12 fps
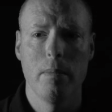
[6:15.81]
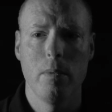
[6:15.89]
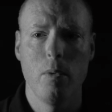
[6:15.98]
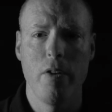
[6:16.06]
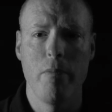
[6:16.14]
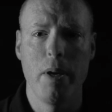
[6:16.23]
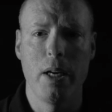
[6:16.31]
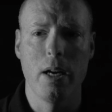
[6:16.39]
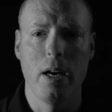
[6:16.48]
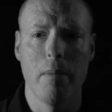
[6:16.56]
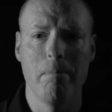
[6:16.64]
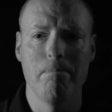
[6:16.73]
we
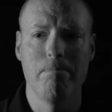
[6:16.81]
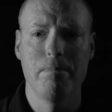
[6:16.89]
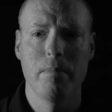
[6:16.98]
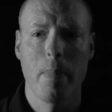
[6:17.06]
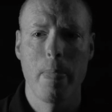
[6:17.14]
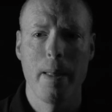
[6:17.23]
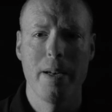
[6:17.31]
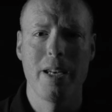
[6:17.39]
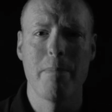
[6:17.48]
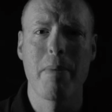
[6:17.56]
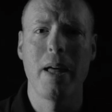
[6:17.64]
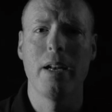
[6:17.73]
become
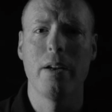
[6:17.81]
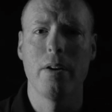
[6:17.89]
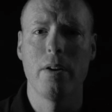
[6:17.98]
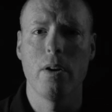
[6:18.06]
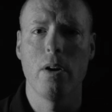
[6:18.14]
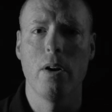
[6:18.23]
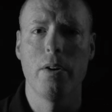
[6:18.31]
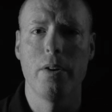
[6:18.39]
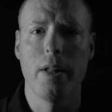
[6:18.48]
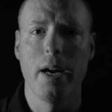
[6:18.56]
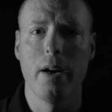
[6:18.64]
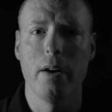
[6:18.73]
dependent on
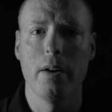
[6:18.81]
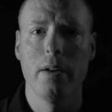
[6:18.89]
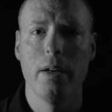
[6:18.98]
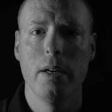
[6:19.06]
their